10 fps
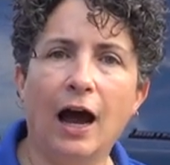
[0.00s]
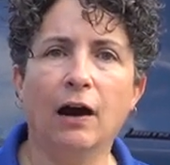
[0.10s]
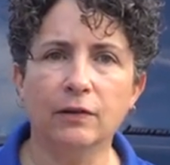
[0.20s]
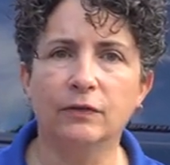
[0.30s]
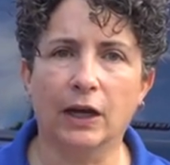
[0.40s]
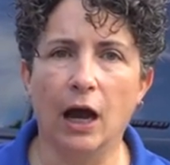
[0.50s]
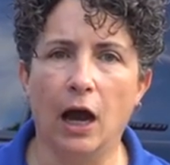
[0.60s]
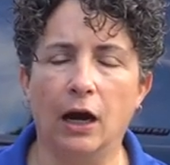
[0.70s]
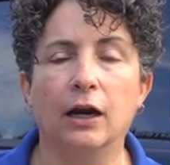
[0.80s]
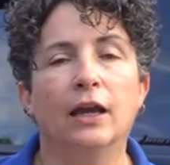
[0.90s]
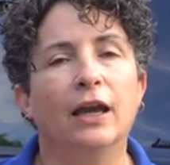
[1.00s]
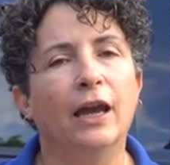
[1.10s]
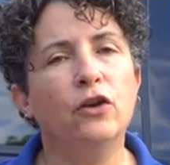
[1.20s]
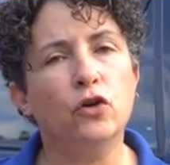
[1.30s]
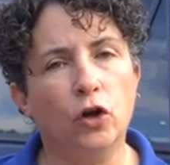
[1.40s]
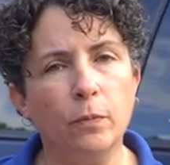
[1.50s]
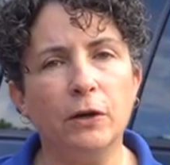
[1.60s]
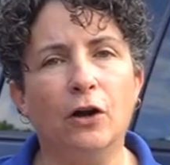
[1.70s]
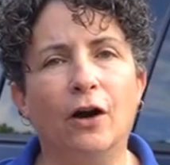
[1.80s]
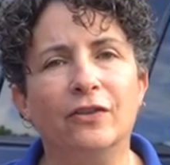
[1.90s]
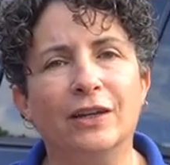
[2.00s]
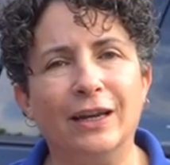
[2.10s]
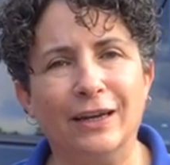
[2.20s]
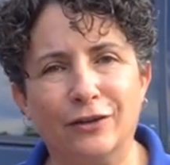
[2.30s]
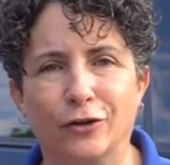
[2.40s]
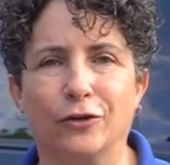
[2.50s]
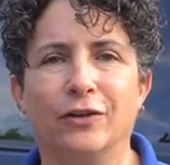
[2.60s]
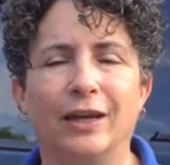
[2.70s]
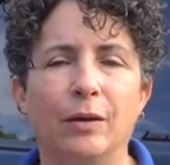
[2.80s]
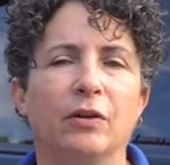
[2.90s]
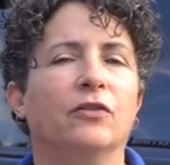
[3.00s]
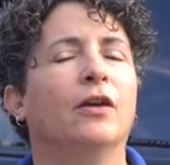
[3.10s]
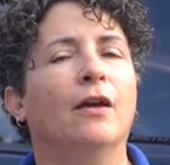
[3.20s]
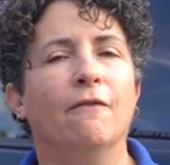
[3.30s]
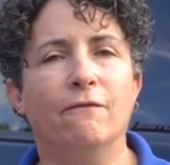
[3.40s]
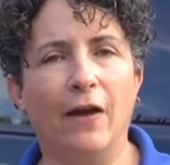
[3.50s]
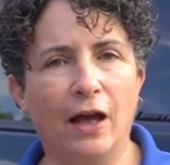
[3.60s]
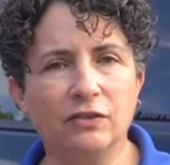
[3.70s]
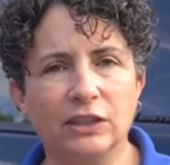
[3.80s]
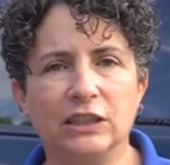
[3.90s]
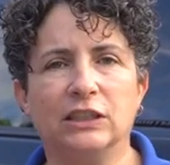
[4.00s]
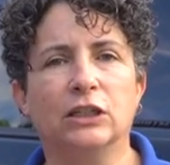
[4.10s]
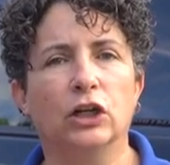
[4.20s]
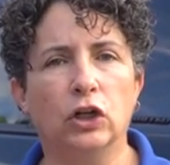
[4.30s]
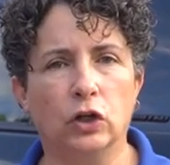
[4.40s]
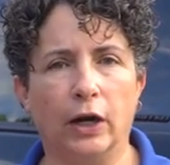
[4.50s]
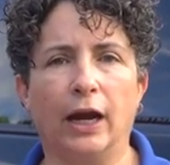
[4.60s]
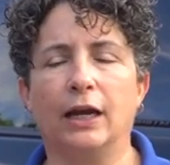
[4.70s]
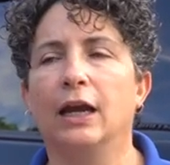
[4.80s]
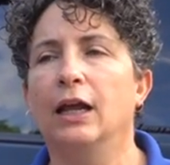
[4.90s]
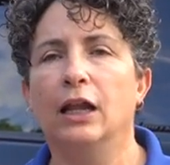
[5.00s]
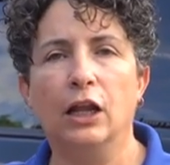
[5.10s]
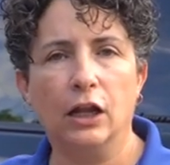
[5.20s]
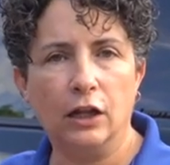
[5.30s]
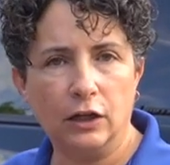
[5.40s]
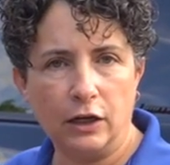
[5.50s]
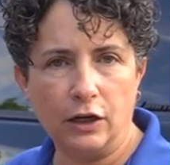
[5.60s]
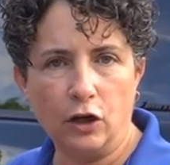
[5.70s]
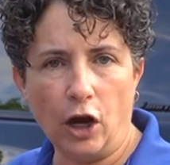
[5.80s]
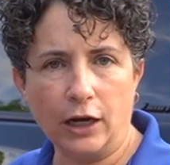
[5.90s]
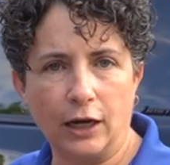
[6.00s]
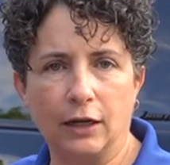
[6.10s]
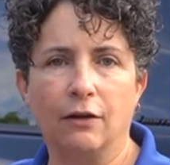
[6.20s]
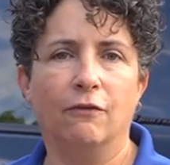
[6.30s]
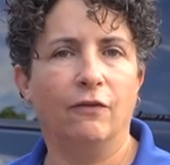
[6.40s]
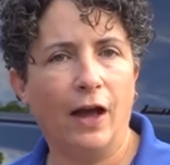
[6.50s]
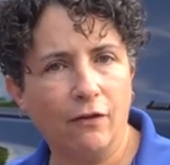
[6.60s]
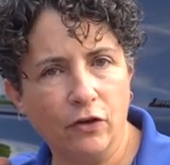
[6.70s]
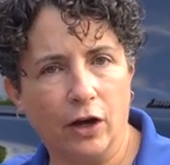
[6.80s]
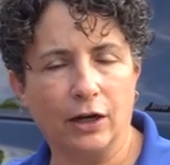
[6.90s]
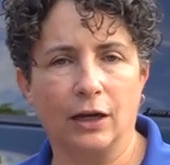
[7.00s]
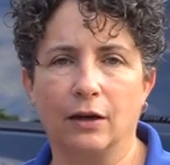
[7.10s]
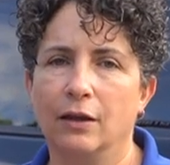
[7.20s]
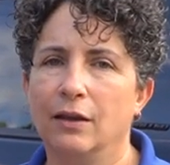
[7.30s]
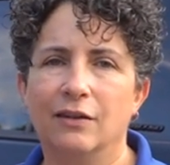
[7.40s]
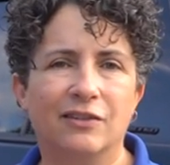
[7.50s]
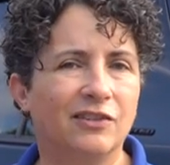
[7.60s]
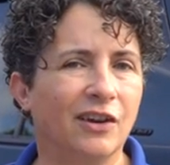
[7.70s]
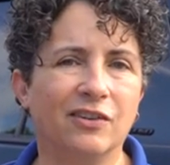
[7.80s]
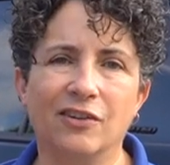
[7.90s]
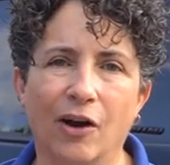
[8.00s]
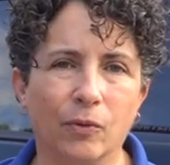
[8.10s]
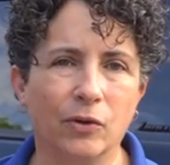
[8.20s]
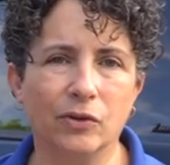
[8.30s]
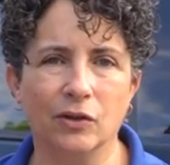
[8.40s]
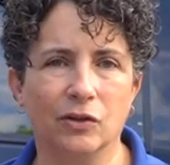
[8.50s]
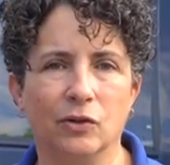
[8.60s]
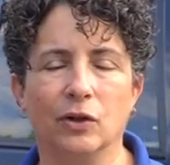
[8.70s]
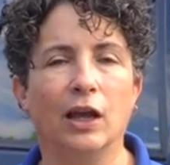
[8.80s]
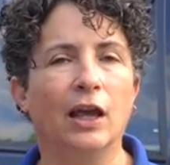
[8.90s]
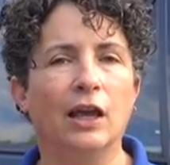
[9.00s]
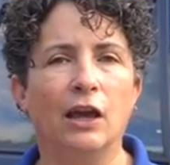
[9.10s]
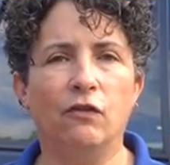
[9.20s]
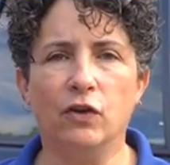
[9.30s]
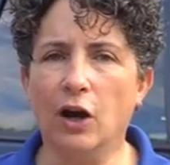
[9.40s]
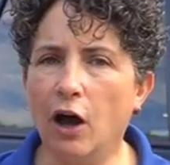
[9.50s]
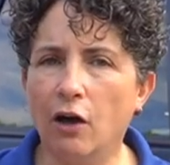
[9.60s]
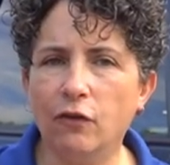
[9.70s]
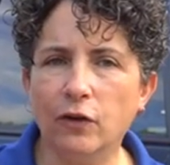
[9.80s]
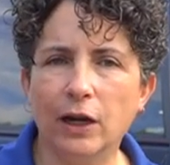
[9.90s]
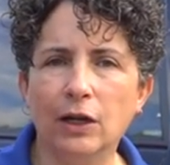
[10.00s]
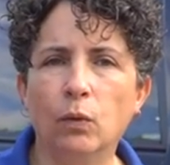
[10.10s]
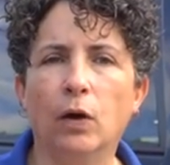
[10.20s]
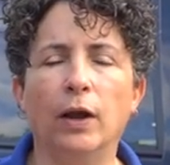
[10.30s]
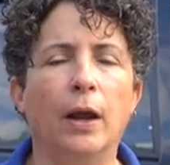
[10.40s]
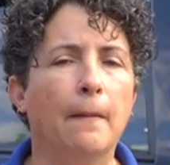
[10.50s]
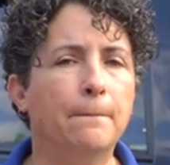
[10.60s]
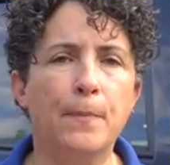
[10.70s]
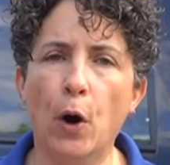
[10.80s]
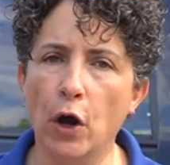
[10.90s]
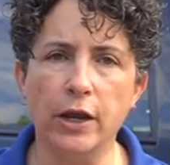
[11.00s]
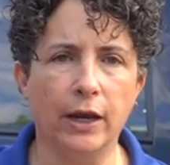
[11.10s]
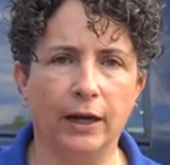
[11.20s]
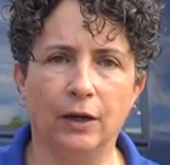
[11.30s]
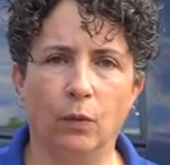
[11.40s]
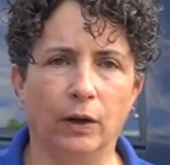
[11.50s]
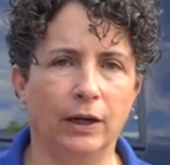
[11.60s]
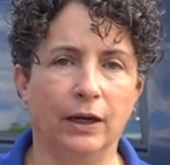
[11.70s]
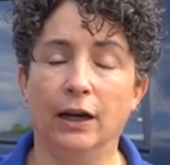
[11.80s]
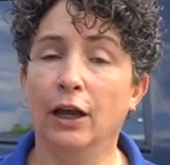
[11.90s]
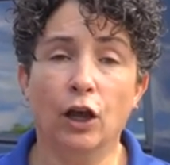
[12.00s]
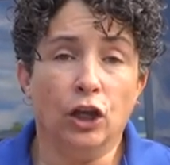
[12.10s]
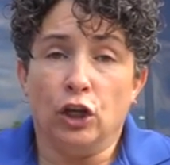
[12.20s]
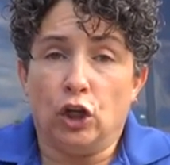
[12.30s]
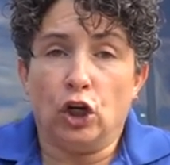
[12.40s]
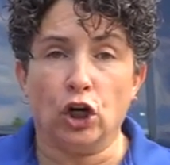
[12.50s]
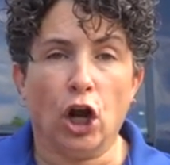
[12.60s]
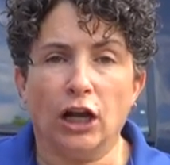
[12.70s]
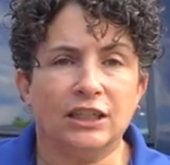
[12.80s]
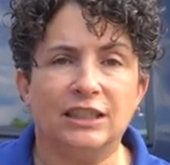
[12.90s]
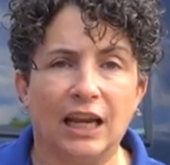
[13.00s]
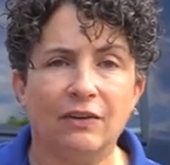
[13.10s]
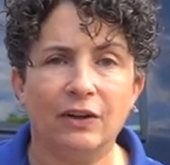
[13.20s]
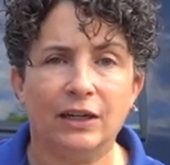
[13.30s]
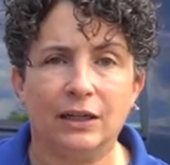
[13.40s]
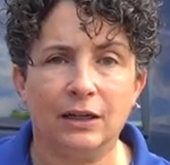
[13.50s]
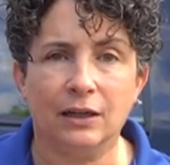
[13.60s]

out of the car, and you could be causing internal damage, valve seats crack, knocking, valve knocking. It's just not worth it, dude. If you call for 91, put 91 in it. You're not saving.